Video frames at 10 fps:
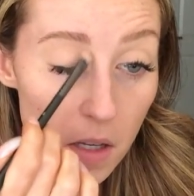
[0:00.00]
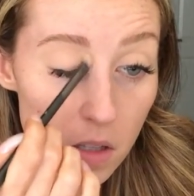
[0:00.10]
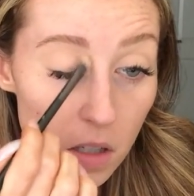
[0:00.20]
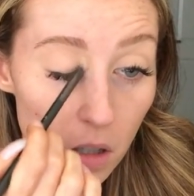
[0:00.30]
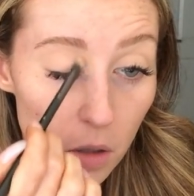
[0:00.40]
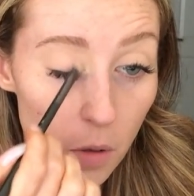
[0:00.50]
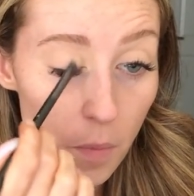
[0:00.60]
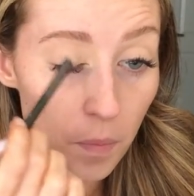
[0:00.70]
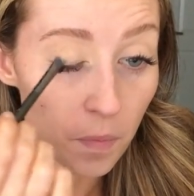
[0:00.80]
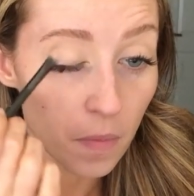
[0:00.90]
So
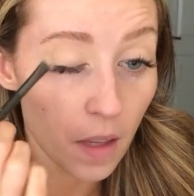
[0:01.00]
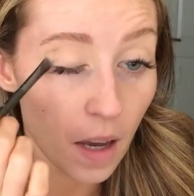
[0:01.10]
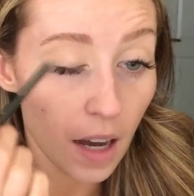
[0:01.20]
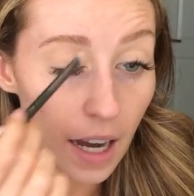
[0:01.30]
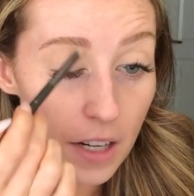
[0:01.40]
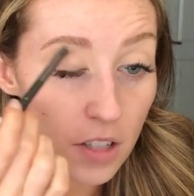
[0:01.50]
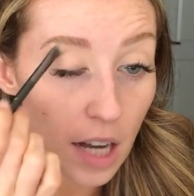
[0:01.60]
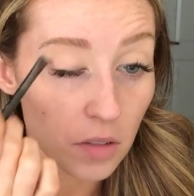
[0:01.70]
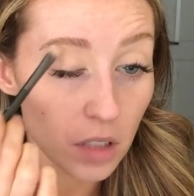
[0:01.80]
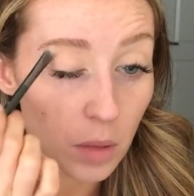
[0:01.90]
I just
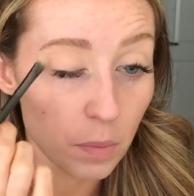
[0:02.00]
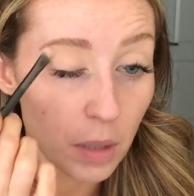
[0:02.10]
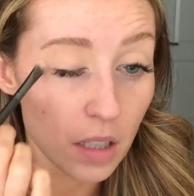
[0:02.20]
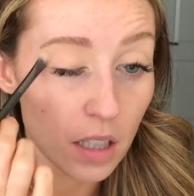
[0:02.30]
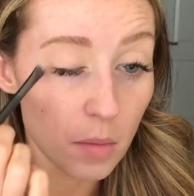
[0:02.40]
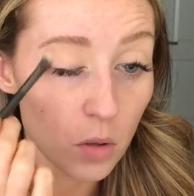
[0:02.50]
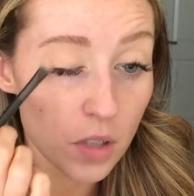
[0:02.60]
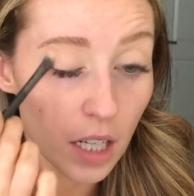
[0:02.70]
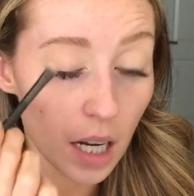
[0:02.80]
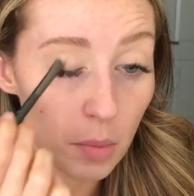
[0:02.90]
haven't really been in the
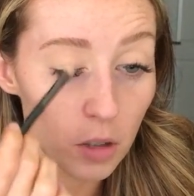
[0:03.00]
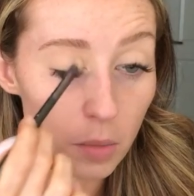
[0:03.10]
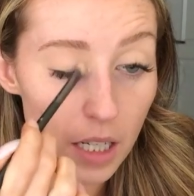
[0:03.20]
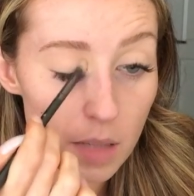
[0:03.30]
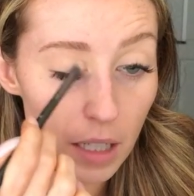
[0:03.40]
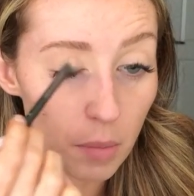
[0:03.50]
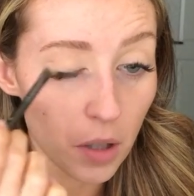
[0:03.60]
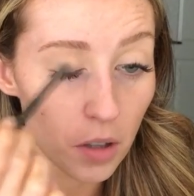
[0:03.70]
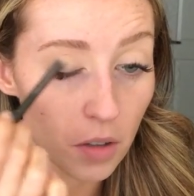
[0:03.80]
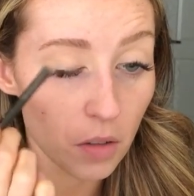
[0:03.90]
mood to upload because my
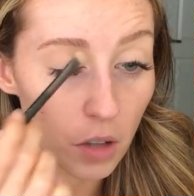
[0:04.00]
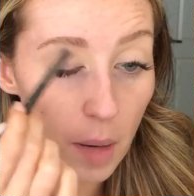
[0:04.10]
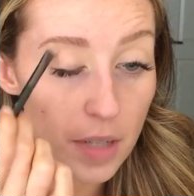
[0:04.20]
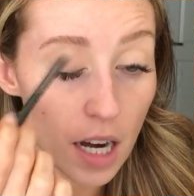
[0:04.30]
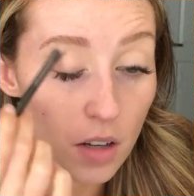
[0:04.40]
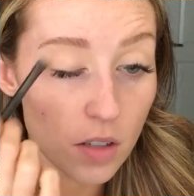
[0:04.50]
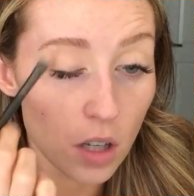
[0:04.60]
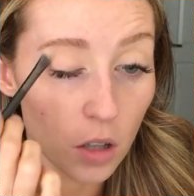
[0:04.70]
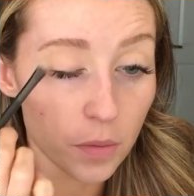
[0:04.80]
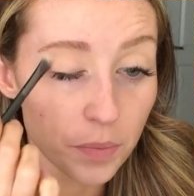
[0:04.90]
computer crapped out.
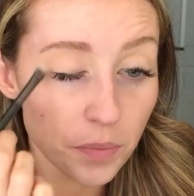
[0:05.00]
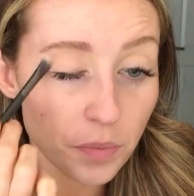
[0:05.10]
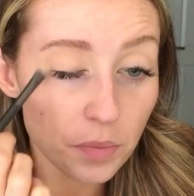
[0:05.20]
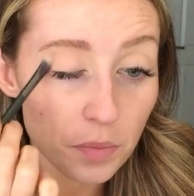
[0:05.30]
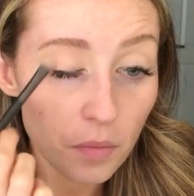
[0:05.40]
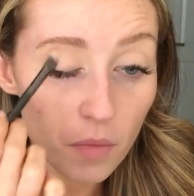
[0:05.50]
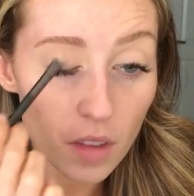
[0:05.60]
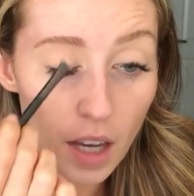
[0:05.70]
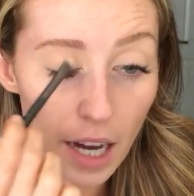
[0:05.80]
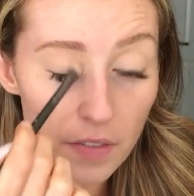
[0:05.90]
So
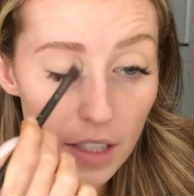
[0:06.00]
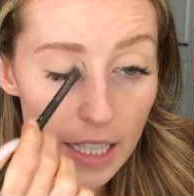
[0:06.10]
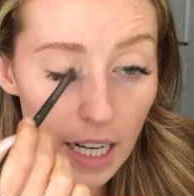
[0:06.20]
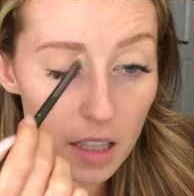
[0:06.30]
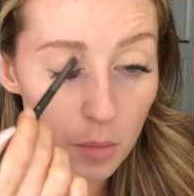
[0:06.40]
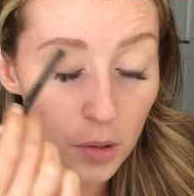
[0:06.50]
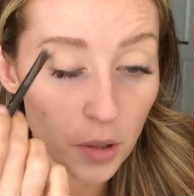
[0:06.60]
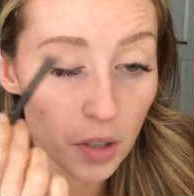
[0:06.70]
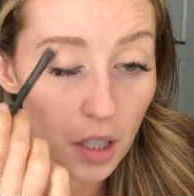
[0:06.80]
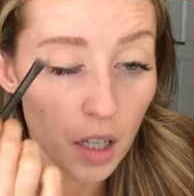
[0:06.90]
I finally got in the
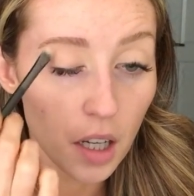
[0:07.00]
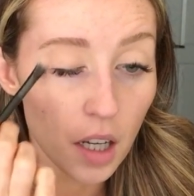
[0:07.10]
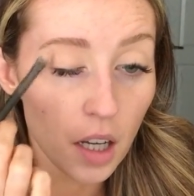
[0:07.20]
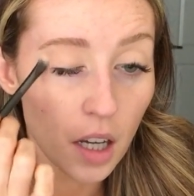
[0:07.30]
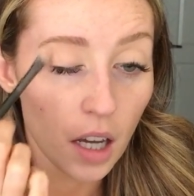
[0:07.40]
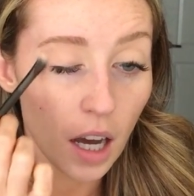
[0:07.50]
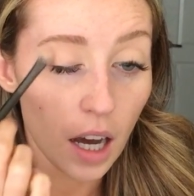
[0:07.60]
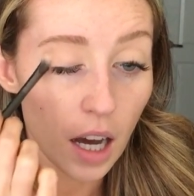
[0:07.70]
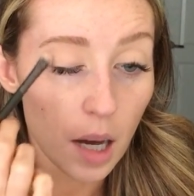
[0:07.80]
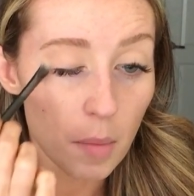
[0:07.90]
mood.
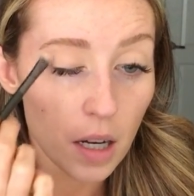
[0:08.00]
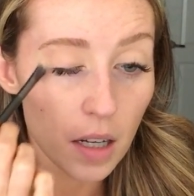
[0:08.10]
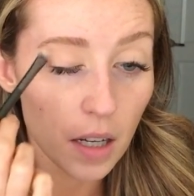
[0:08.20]
Um,